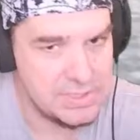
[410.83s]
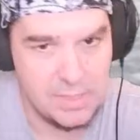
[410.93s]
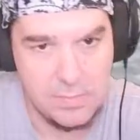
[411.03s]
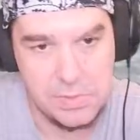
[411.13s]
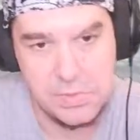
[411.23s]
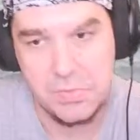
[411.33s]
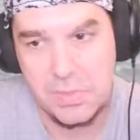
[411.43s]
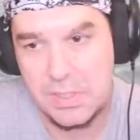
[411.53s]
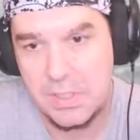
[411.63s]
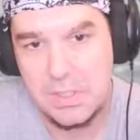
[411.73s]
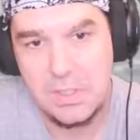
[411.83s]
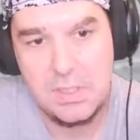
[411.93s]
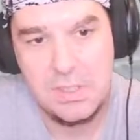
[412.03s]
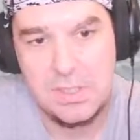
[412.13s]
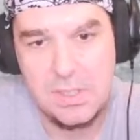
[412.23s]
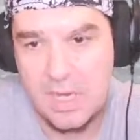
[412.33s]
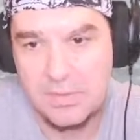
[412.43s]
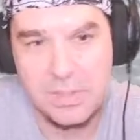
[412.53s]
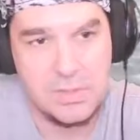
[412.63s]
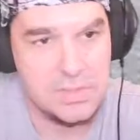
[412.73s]
at 120. I don't
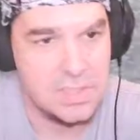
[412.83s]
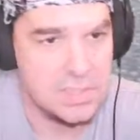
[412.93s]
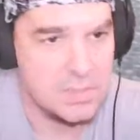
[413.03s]
think there's anything